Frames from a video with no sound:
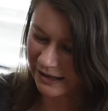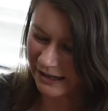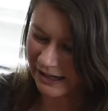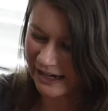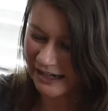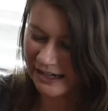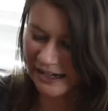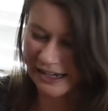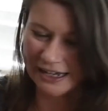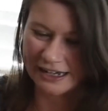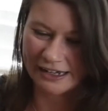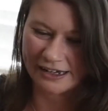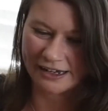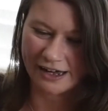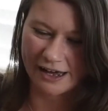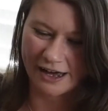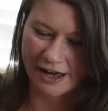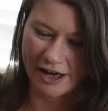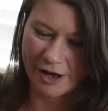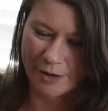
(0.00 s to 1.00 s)
lining
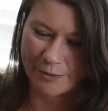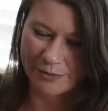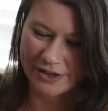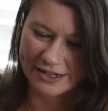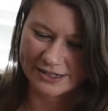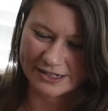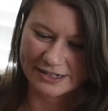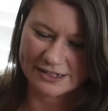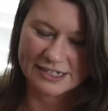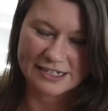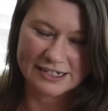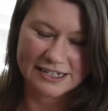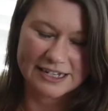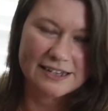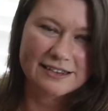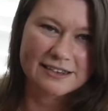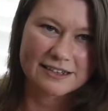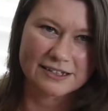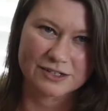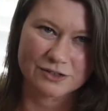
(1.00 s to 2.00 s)
that's
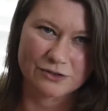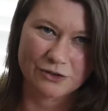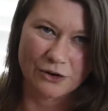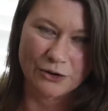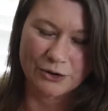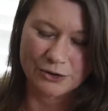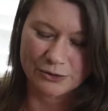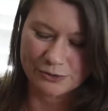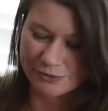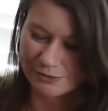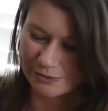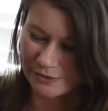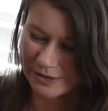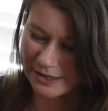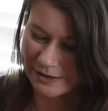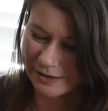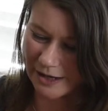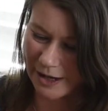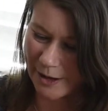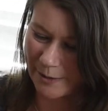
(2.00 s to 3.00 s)
underneath the scroll
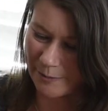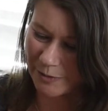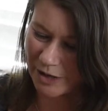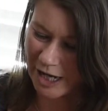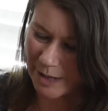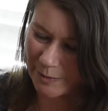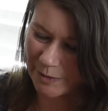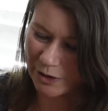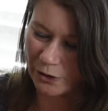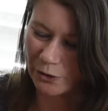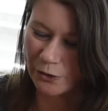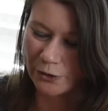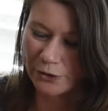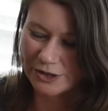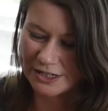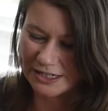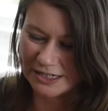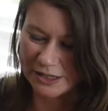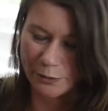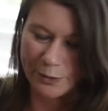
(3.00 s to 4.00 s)
was becoming
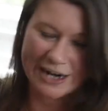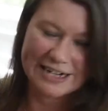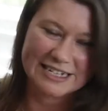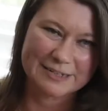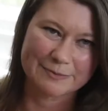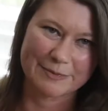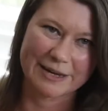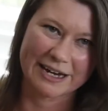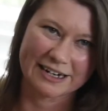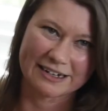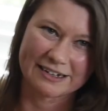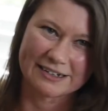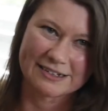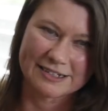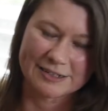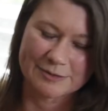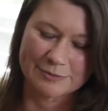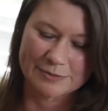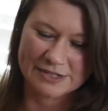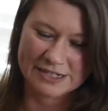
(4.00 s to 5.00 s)
caught in the winding
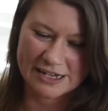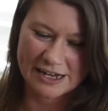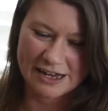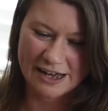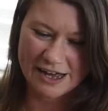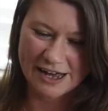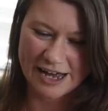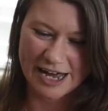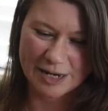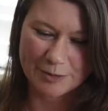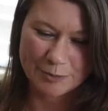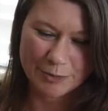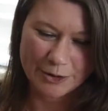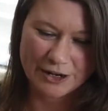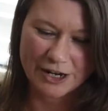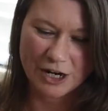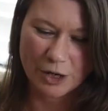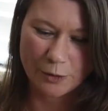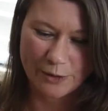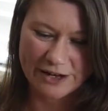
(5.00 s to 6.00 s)
mechanisms and
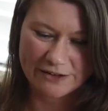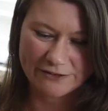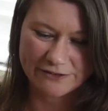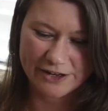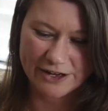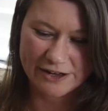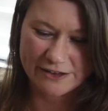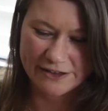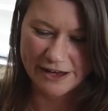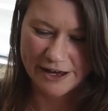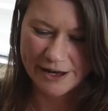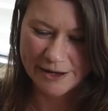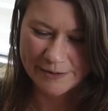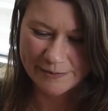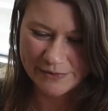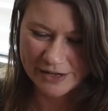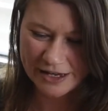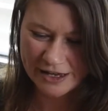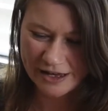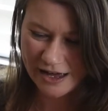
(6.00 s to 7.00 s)
pulling away further.
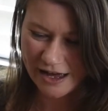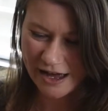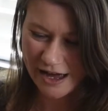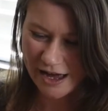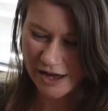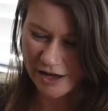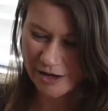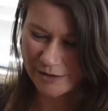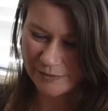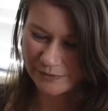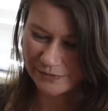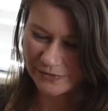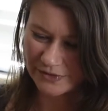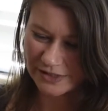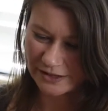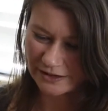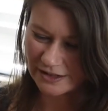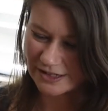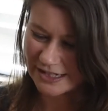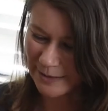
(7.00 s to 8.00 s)

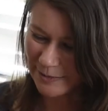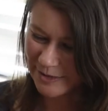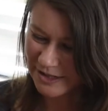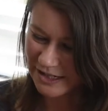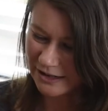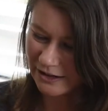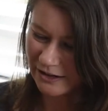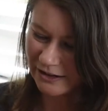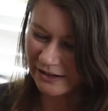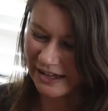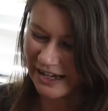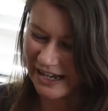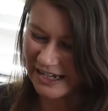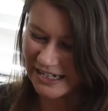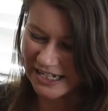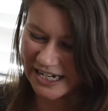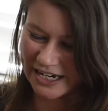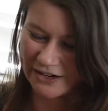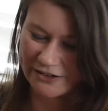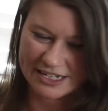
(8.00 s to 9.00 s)
So the damage along the
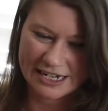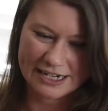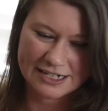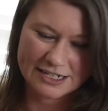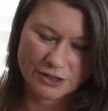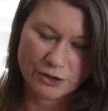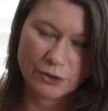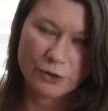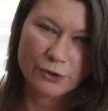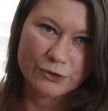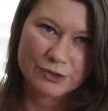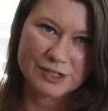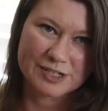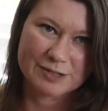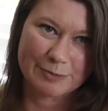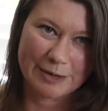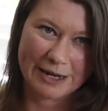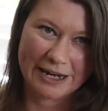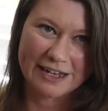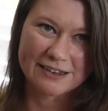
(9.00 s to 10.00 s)
edge here is actually
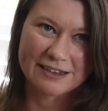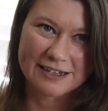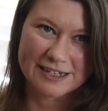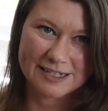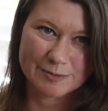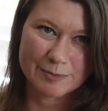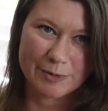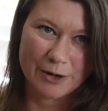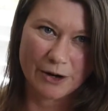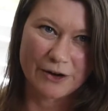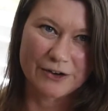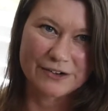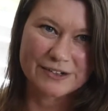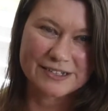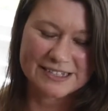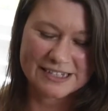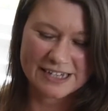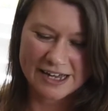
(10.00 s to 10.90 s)
caused by this box.